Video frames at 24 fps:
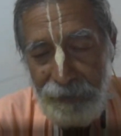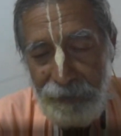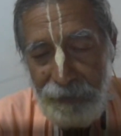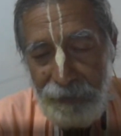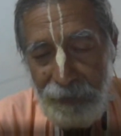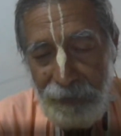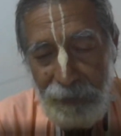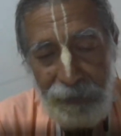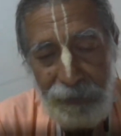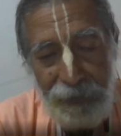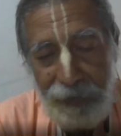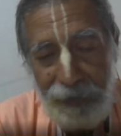
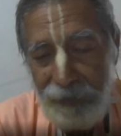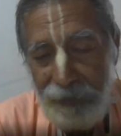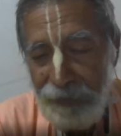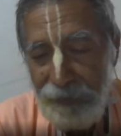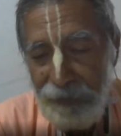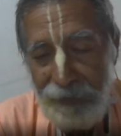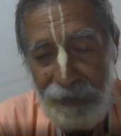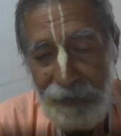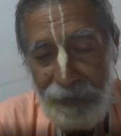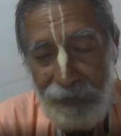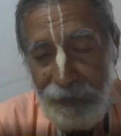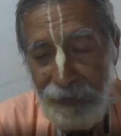So that
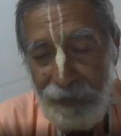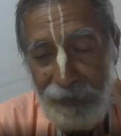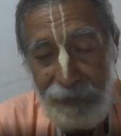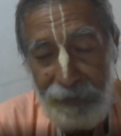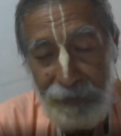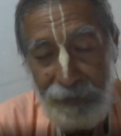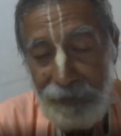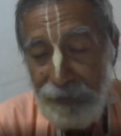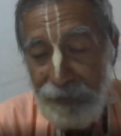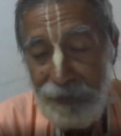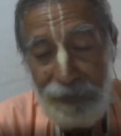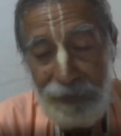is
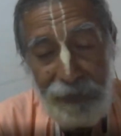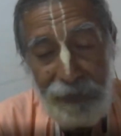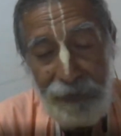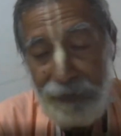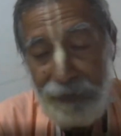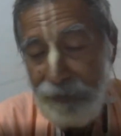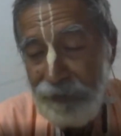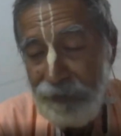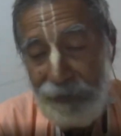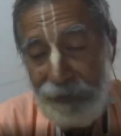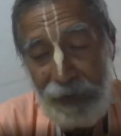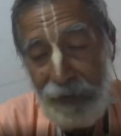the,
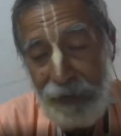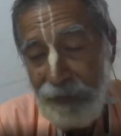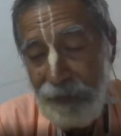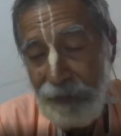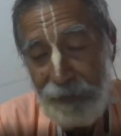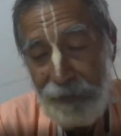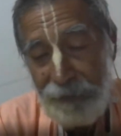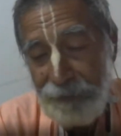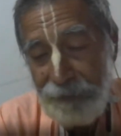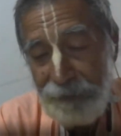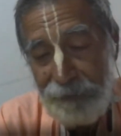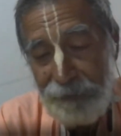he's telling